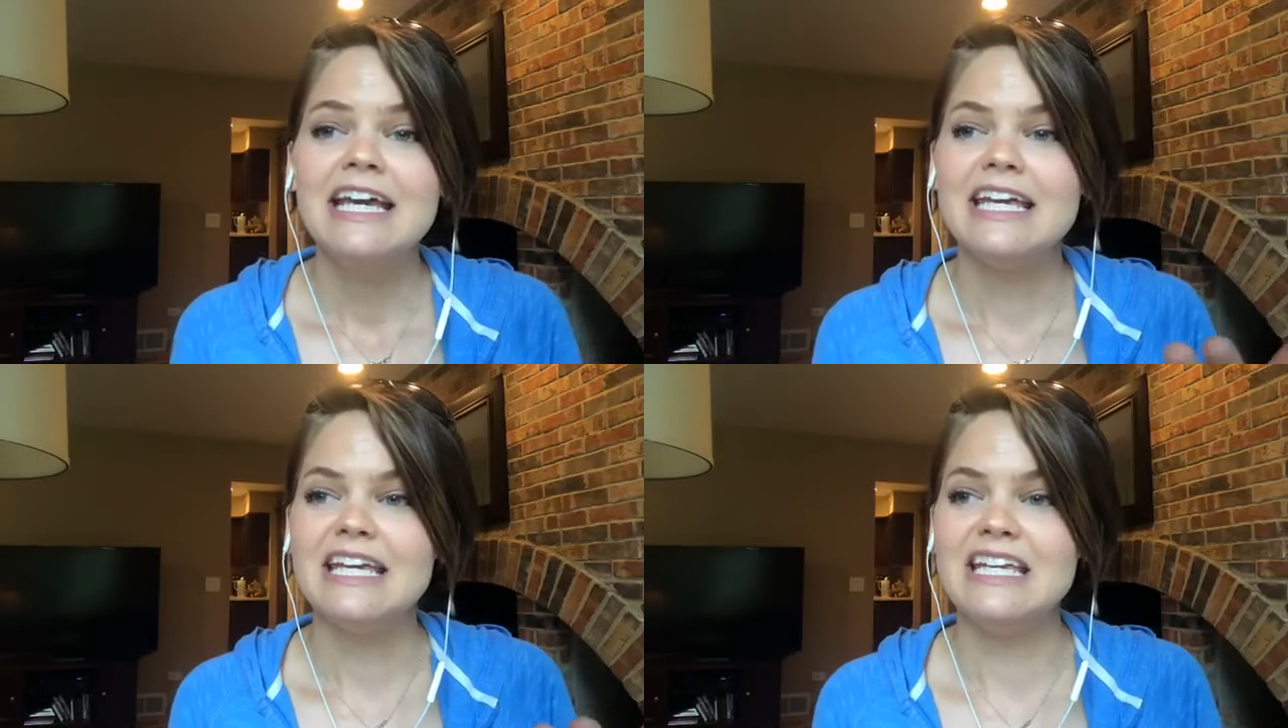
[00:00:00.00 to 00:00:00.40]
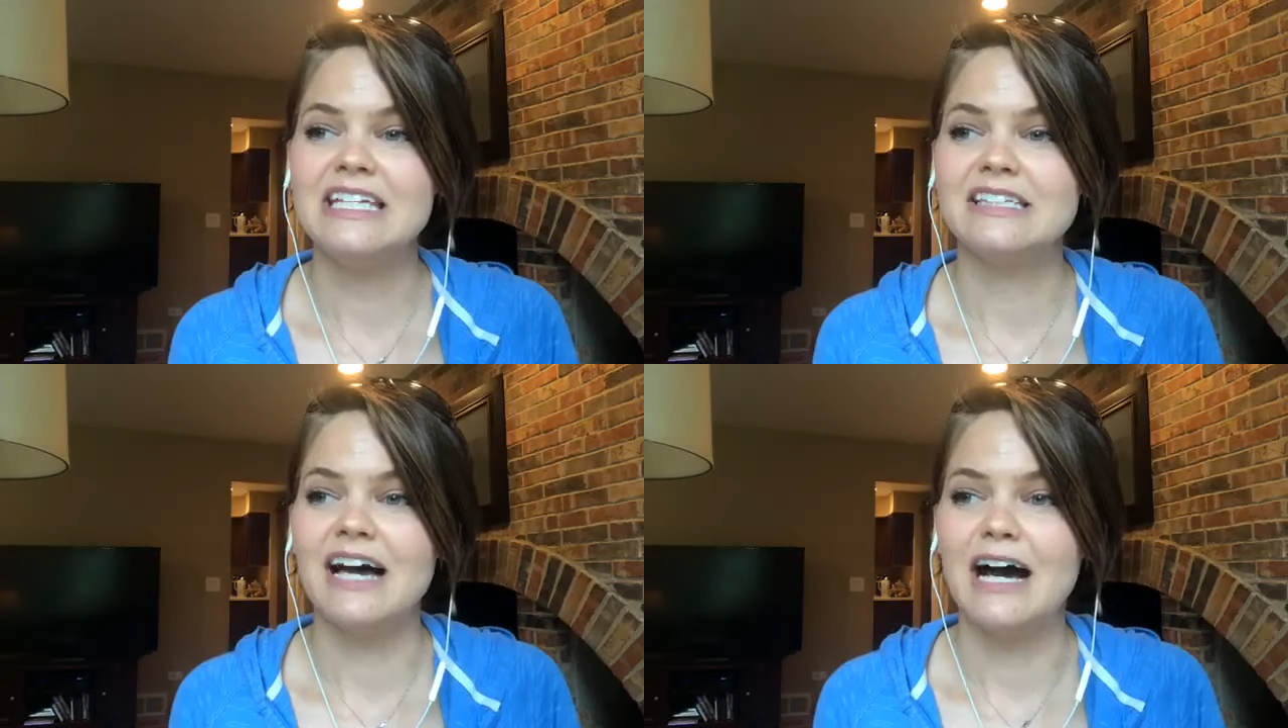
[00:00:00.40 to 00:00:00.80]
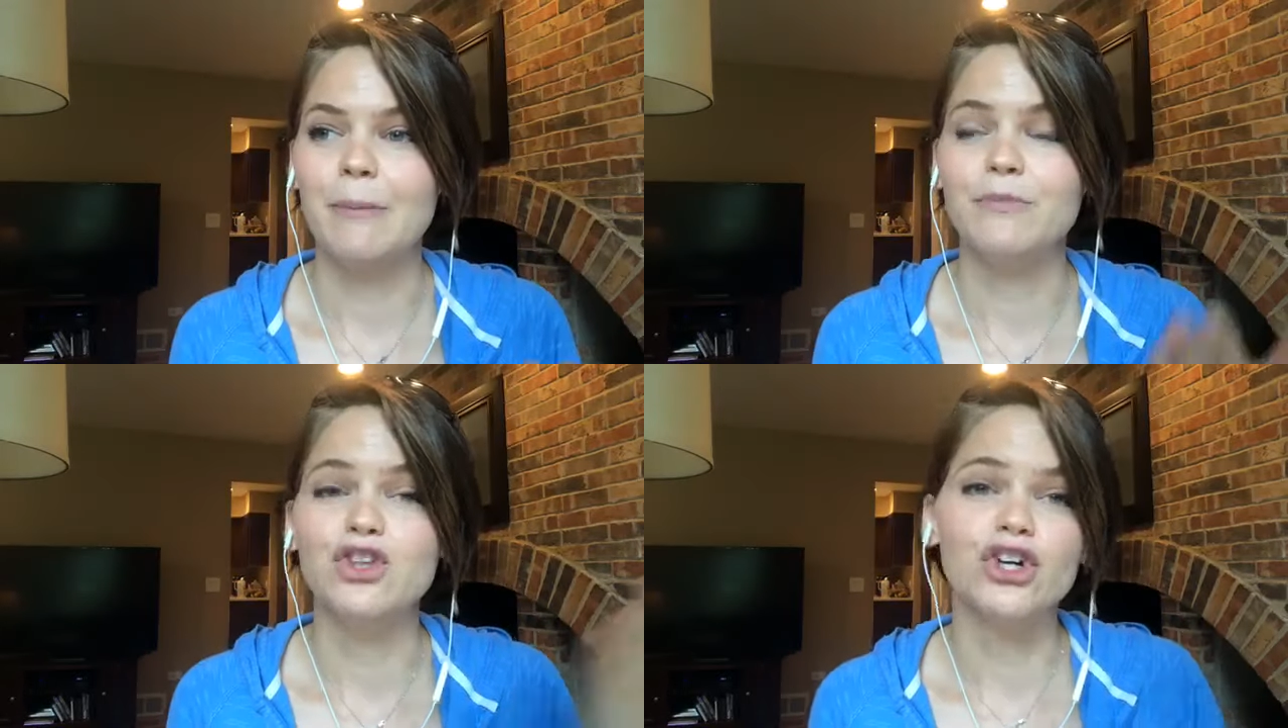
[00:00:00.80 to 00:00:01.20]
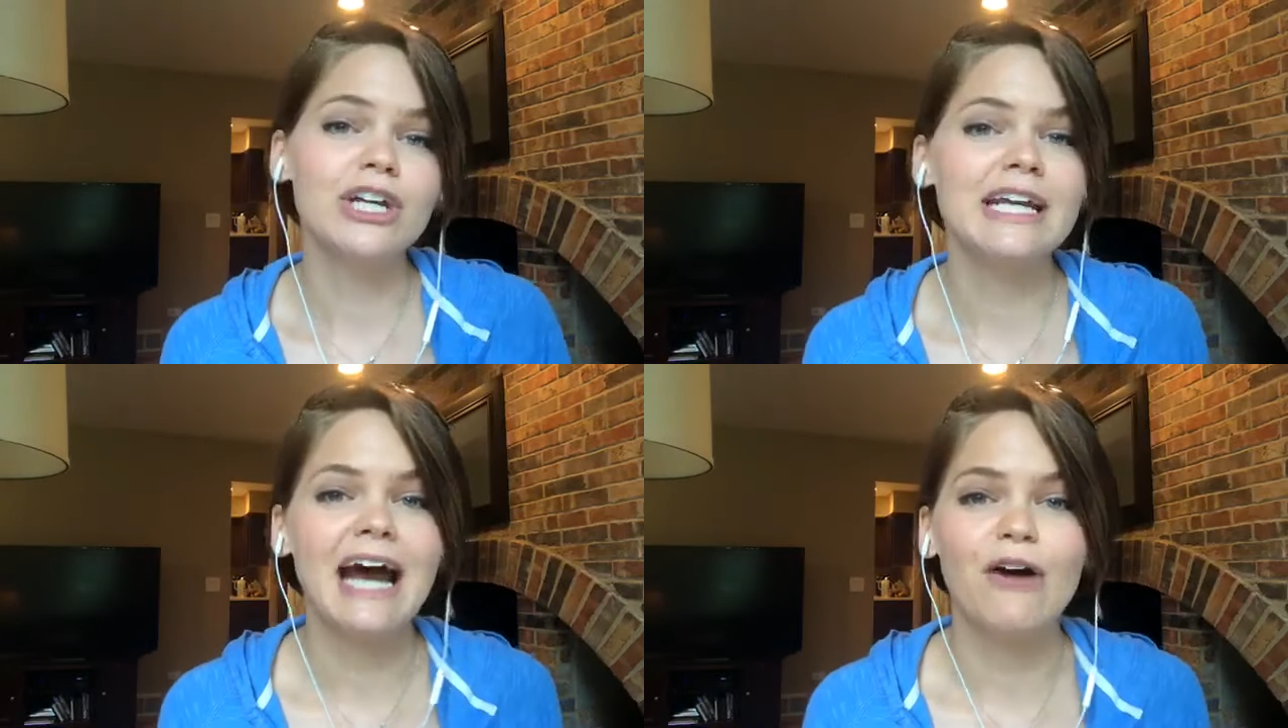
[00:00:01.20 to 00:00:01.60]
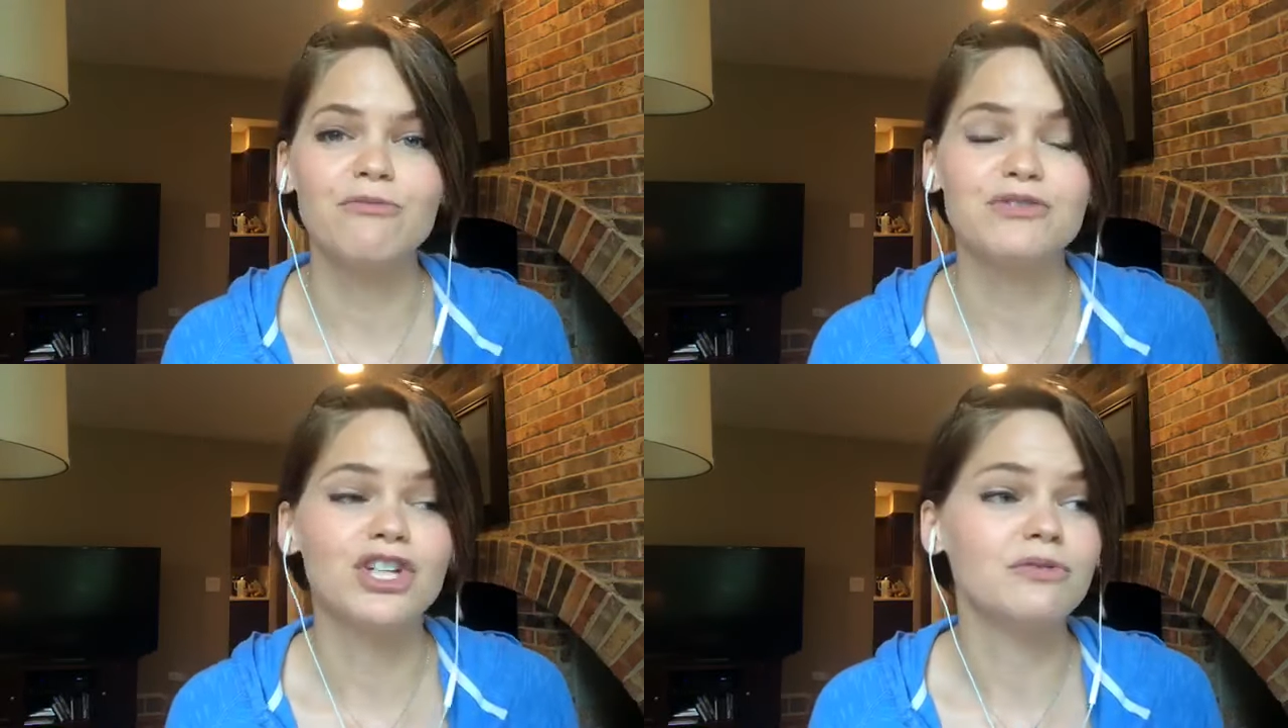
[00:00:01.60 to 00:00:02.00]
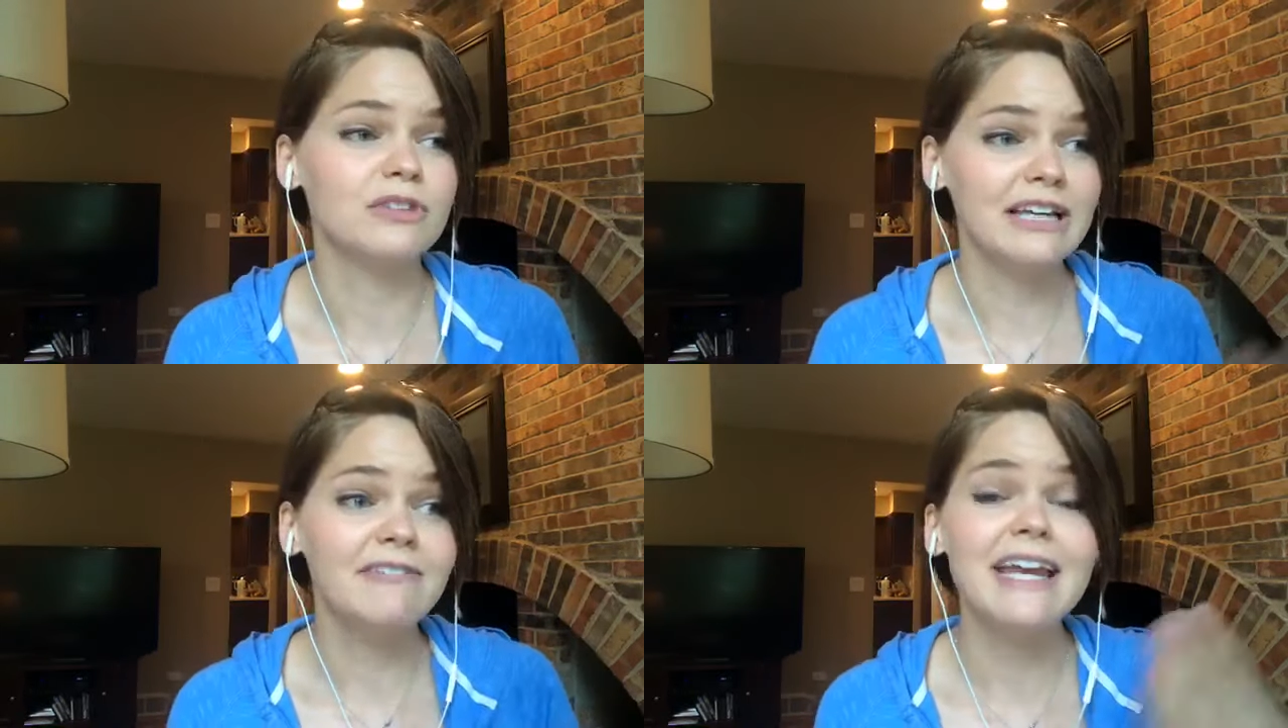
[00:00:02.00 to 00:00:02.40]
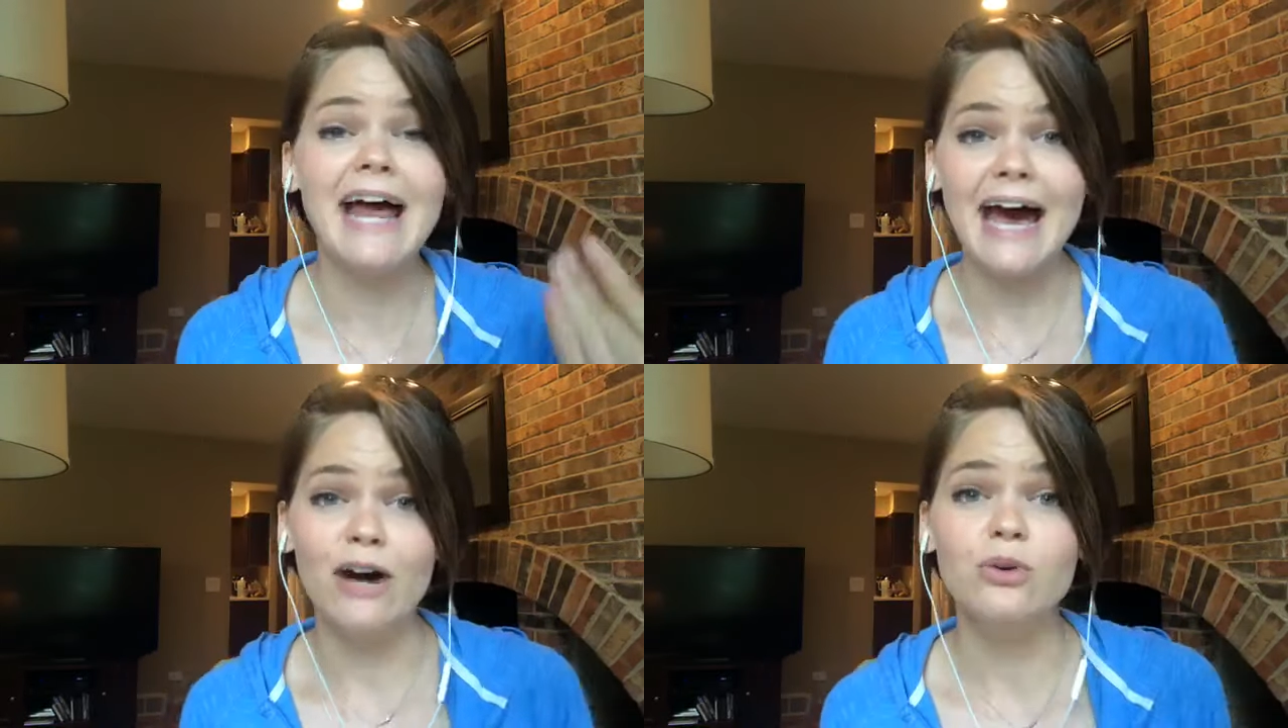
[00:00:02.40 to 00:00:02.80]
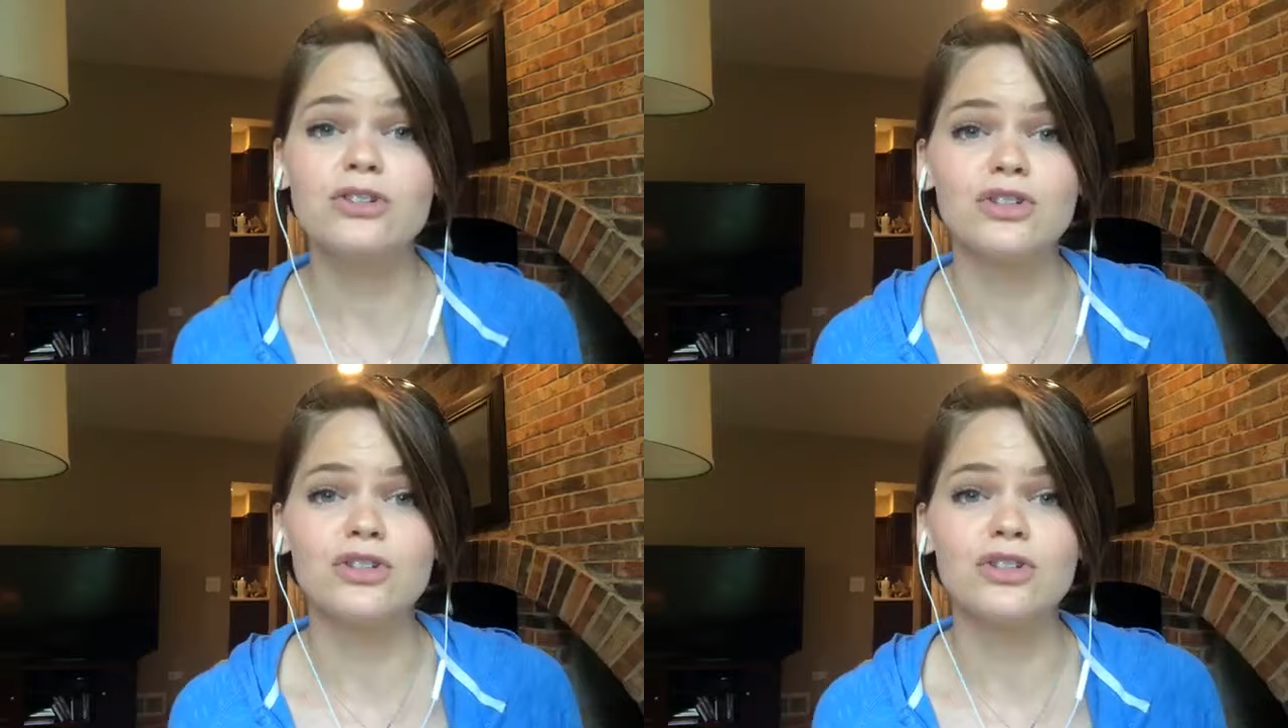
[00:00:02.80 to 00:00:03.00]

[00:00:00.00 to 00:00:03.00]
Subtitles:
He's learning how to live in a house,